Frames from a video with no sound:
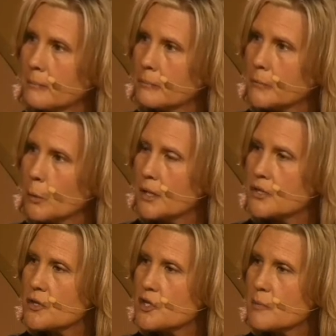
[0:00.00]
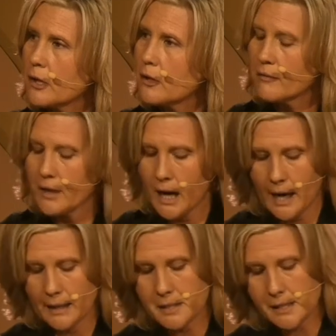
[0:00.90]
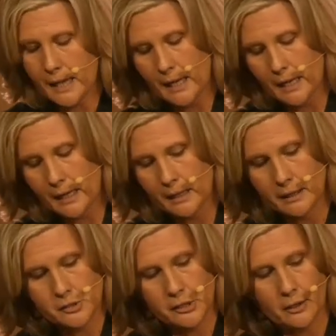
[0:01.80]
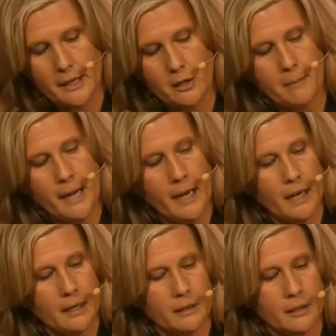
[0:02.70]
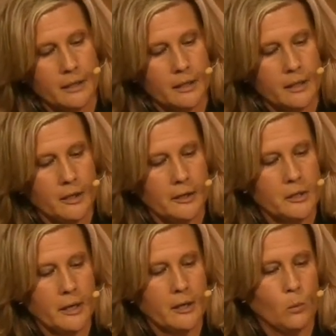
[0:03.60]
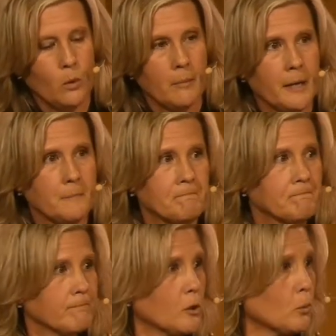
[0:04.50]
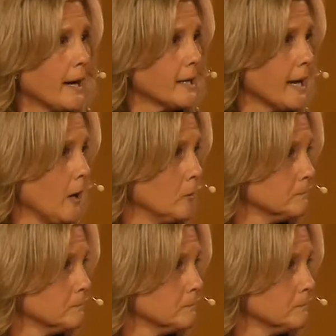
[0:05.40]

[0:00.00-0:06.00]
What is the Spirit of God saying to your inner man or your inner woman right now?